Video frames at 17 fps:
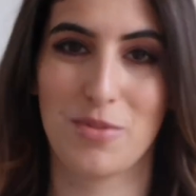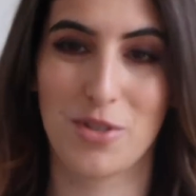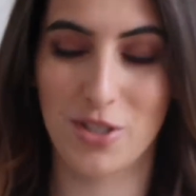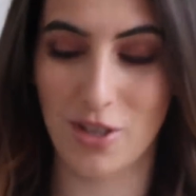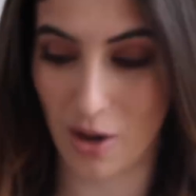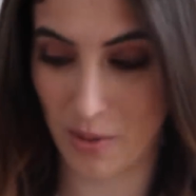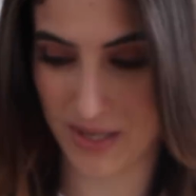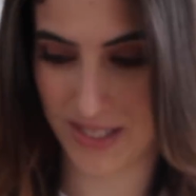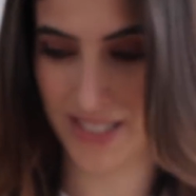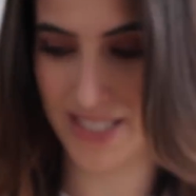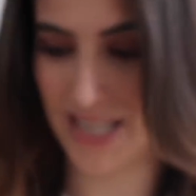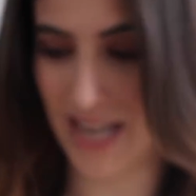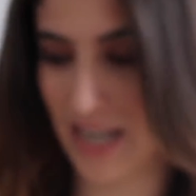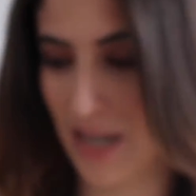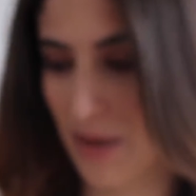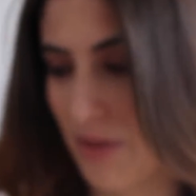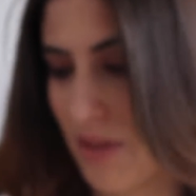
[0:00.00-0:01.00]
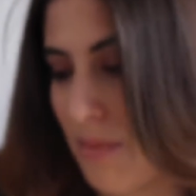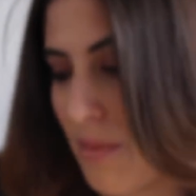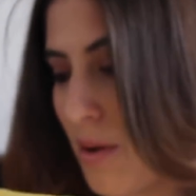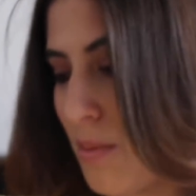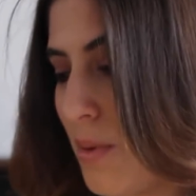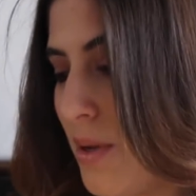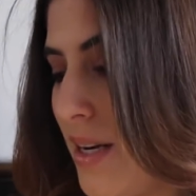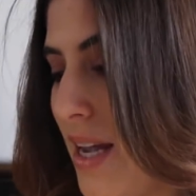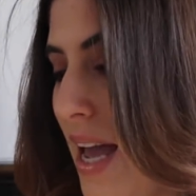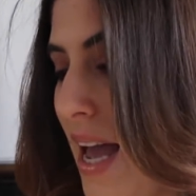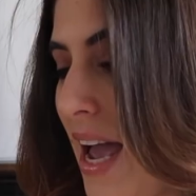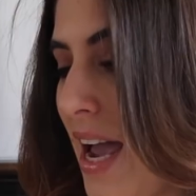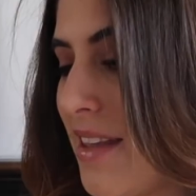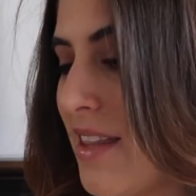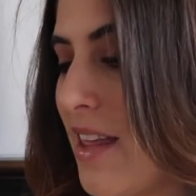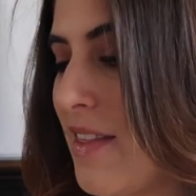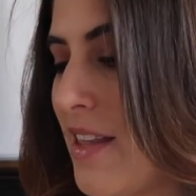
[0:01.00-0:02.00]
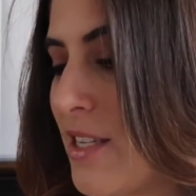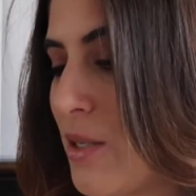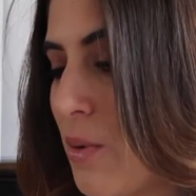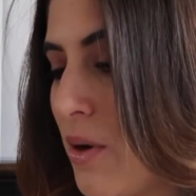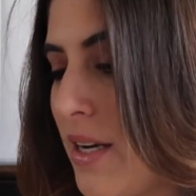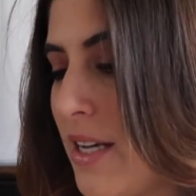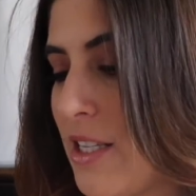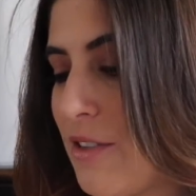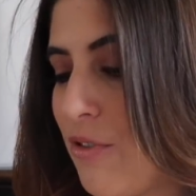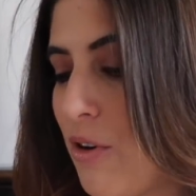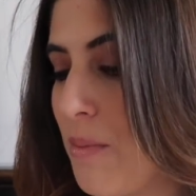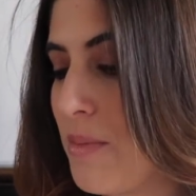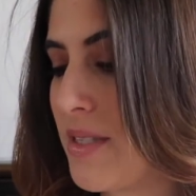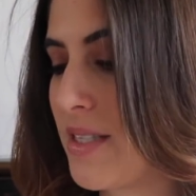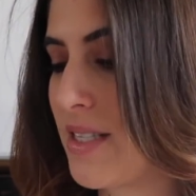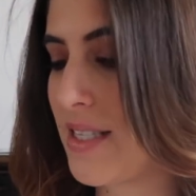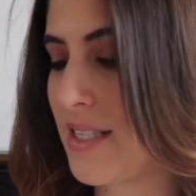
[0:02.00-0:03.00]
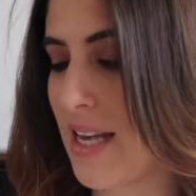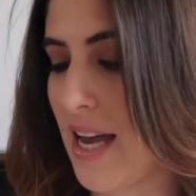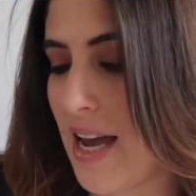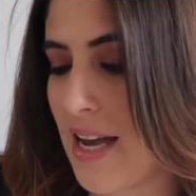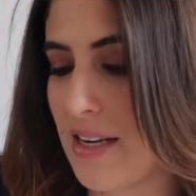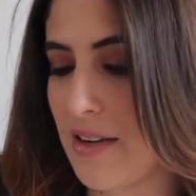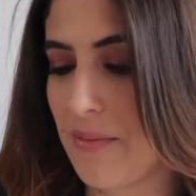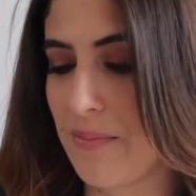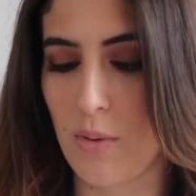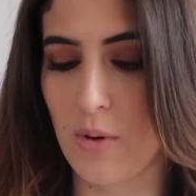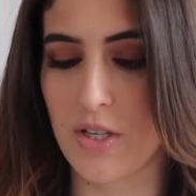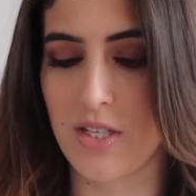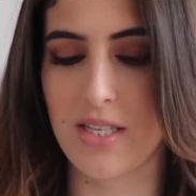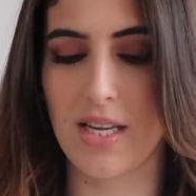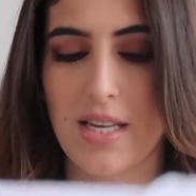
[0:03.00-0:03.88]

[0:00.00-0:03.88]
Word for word: So into yellow at the moment. And then this one is from Sezane, which